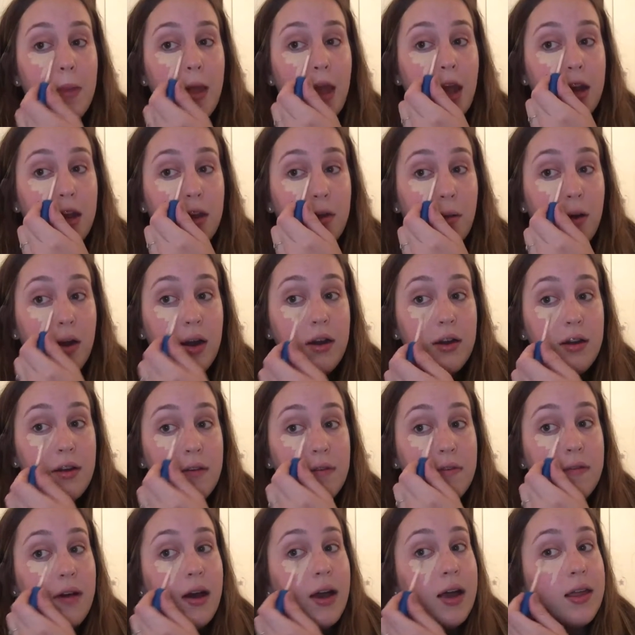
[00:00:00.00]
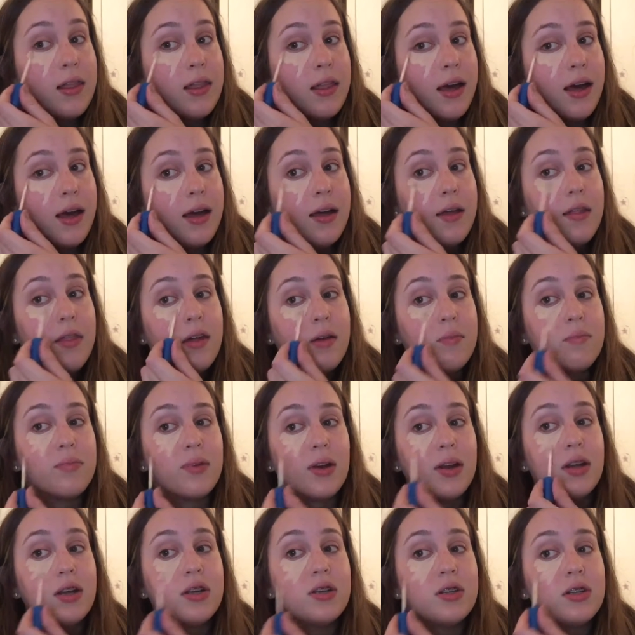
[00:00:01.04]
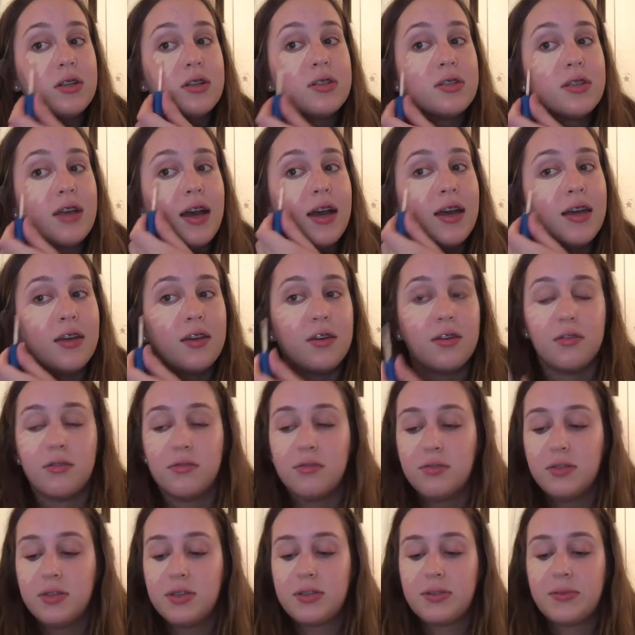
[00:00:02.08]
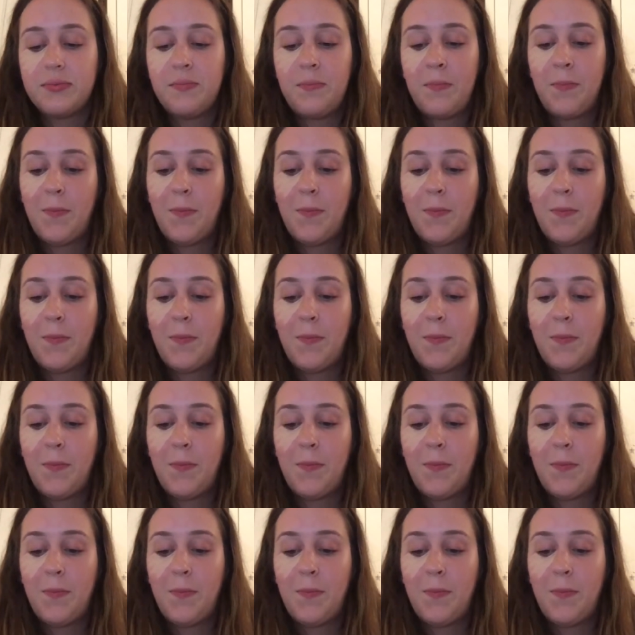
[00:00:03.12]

And you are gonna find that the brushes I use,